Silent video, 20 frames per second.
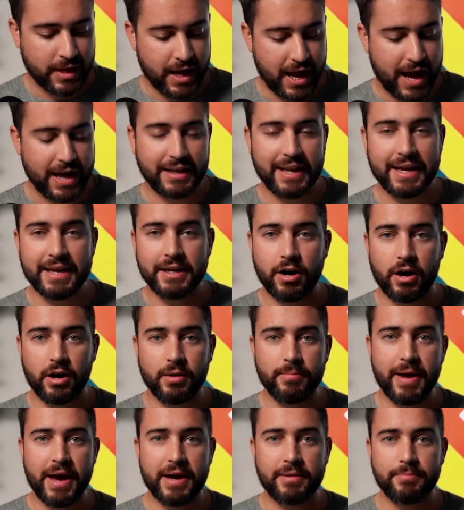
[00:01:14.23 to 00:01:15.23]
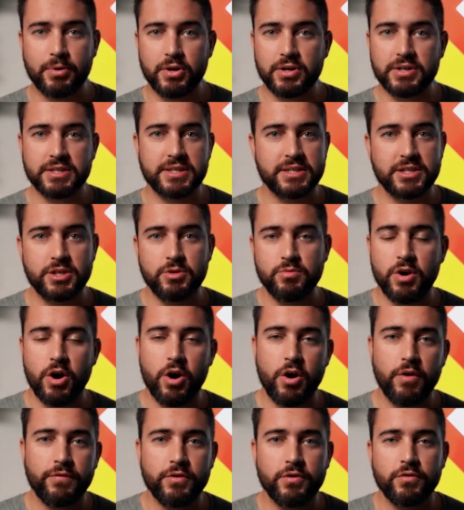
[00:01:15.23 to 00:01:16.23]
I like hardback books, as you
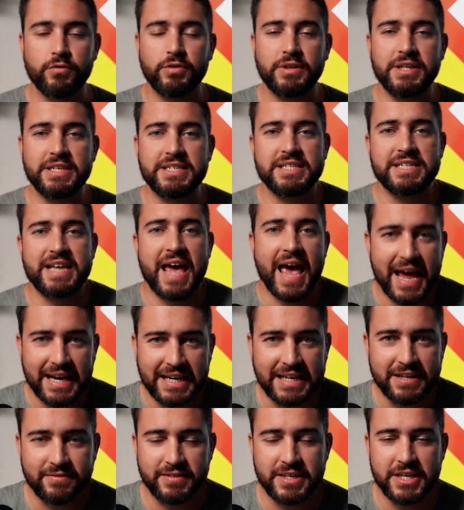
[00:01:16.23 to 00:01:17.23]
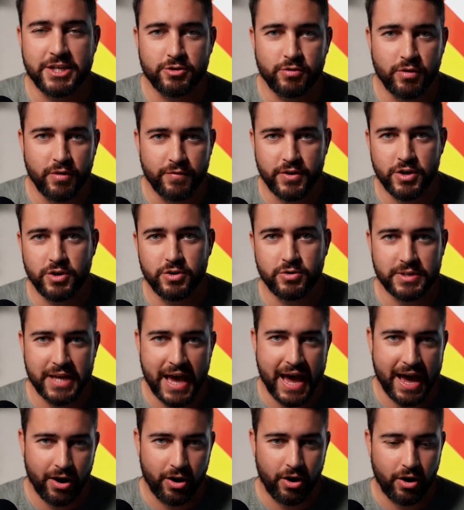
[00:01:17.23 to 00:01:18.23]
know, if you've listened to any of these reviews
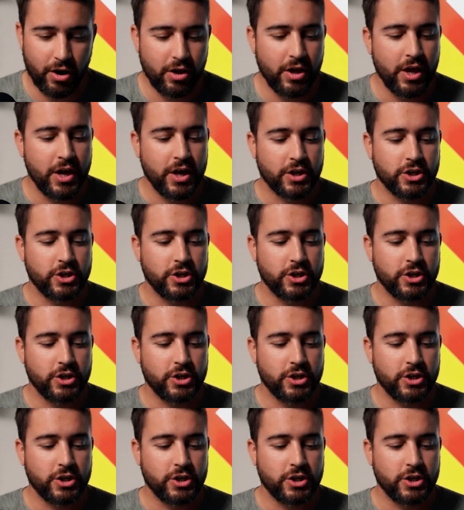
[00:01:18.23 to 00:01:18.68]
at all,